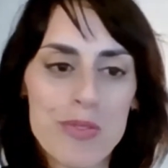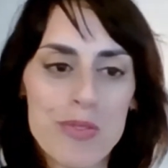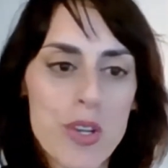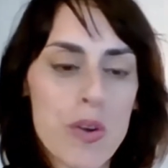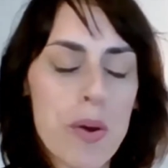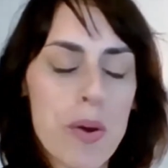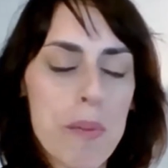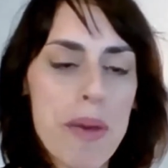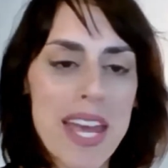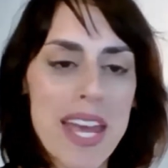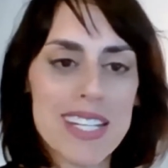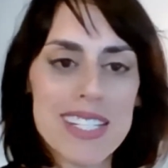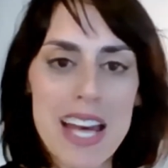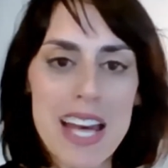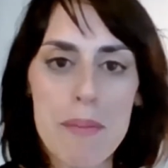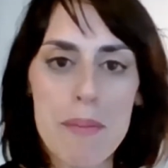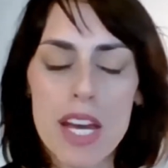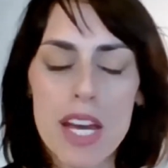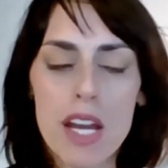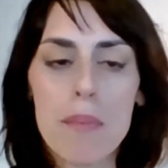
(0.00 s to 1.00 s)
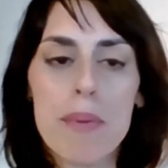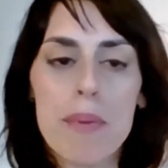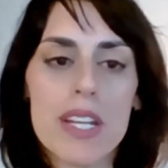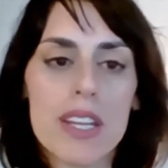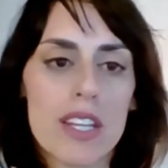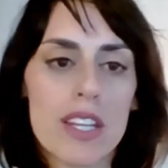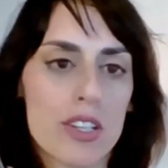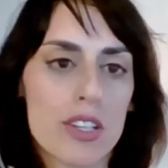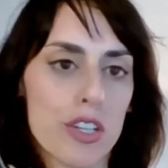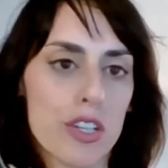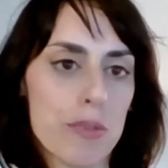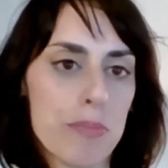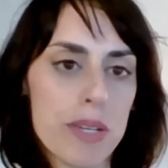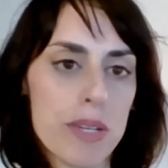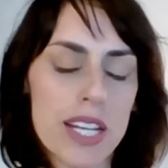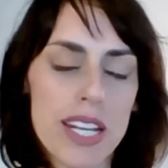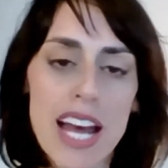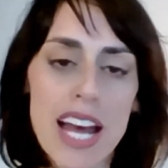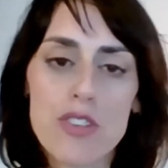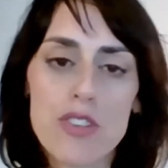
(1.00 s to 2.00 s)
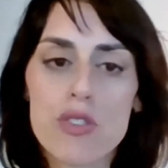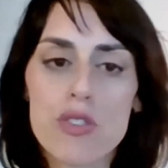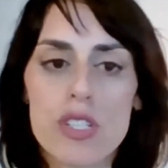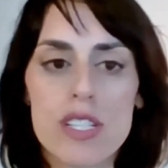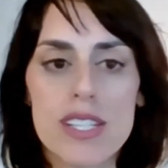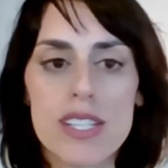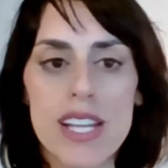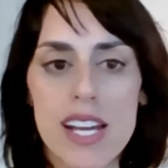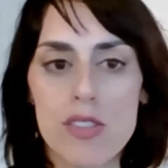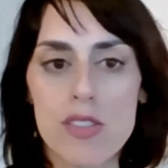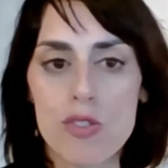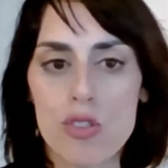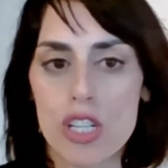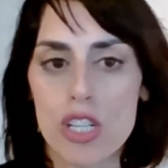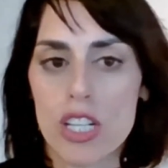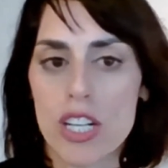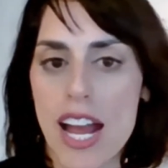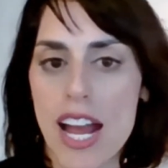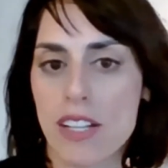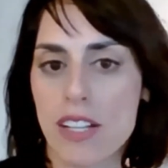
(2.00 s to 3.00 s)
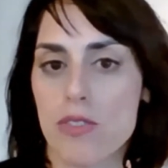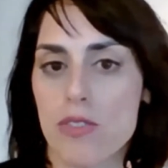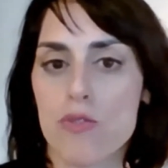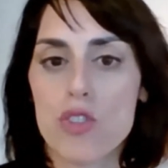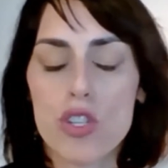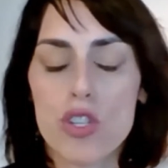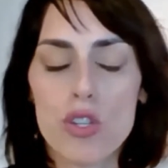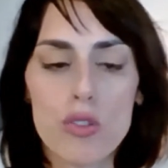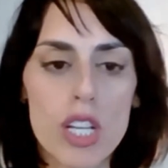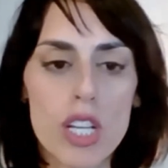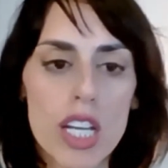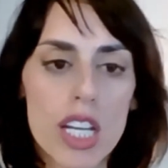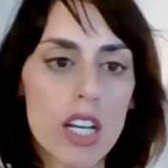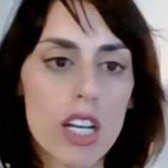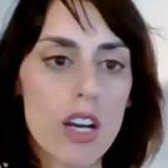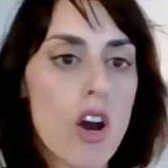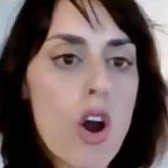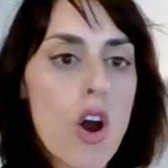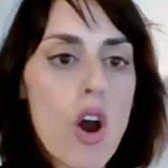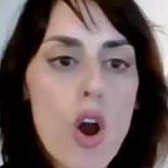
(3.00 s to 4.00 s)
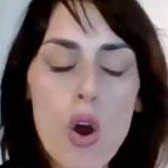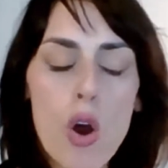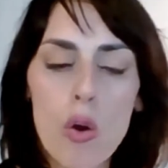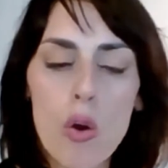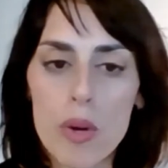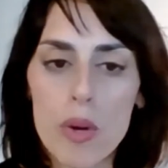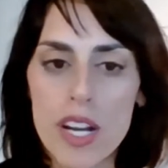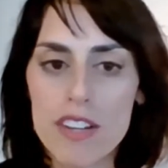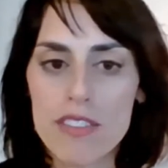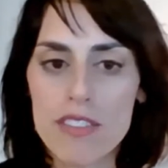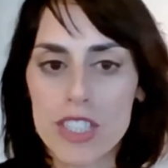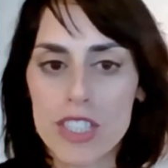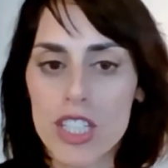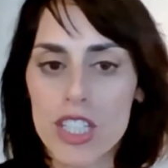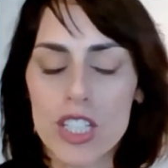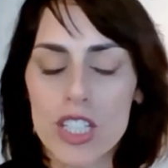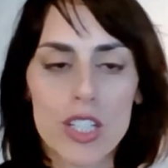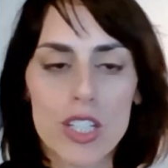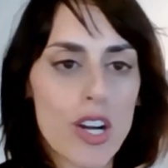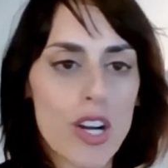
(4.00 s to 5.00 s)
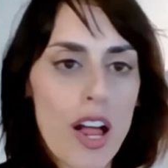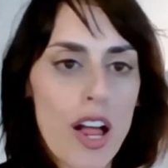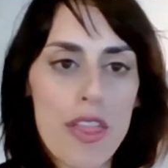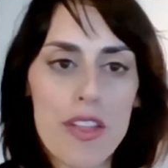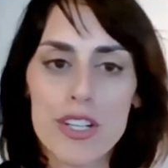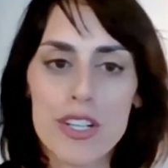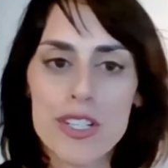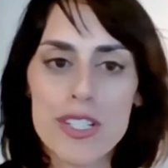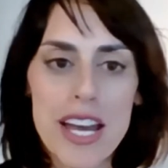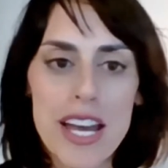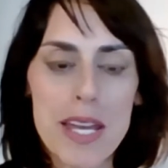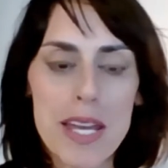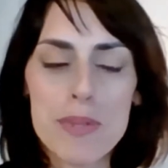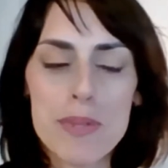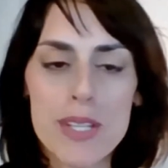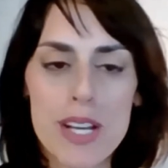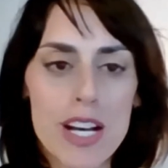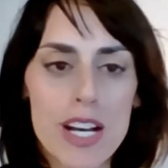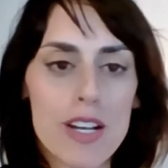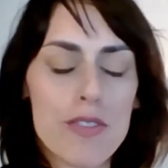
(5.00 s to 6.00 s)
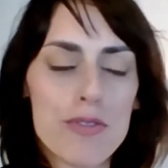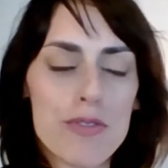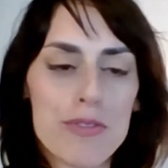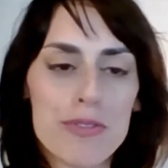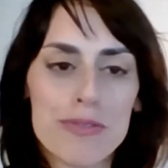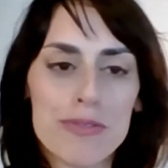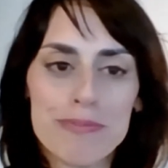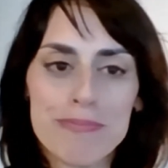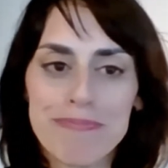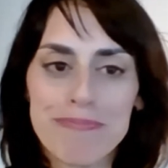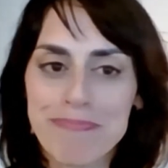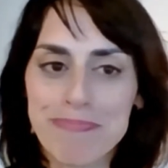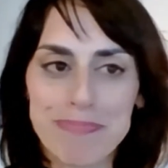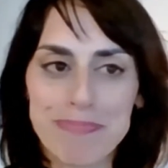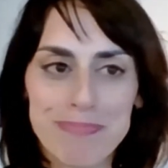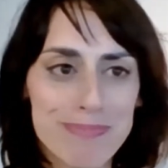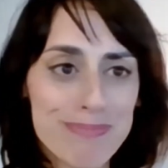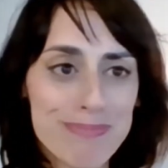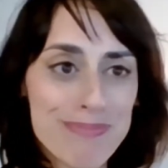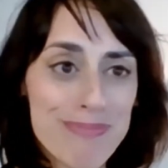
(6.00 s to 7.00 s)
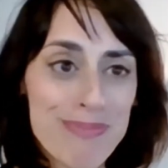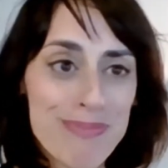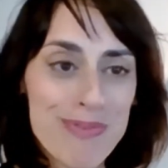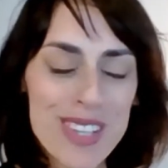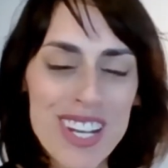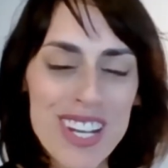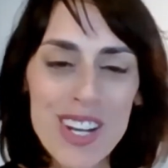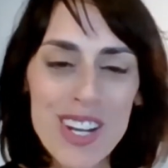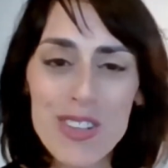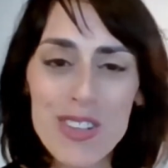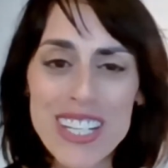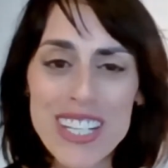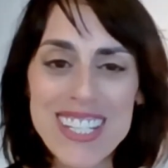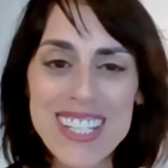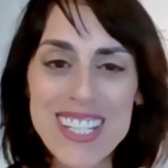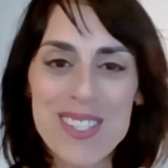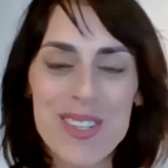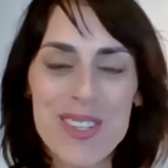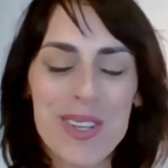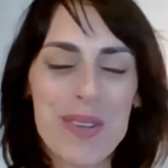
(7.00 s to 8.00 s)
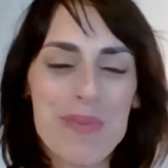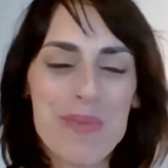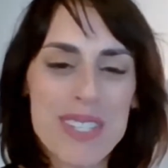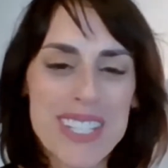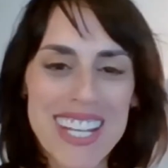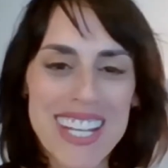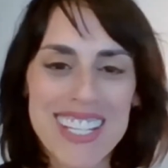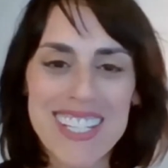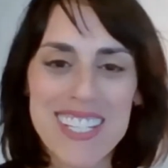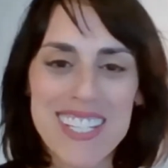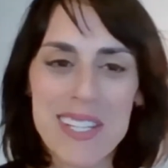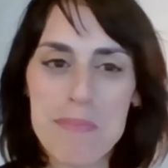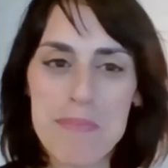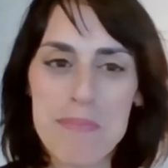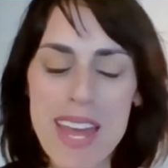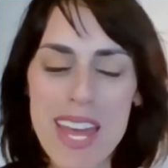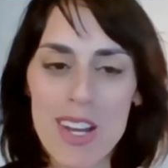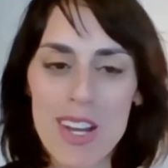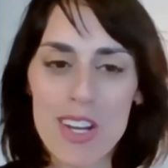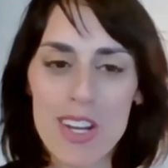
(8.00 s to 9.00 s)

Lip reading: a pandemic, but there could be a natural disaster, active shooting, whatever other types of crazy circumstances may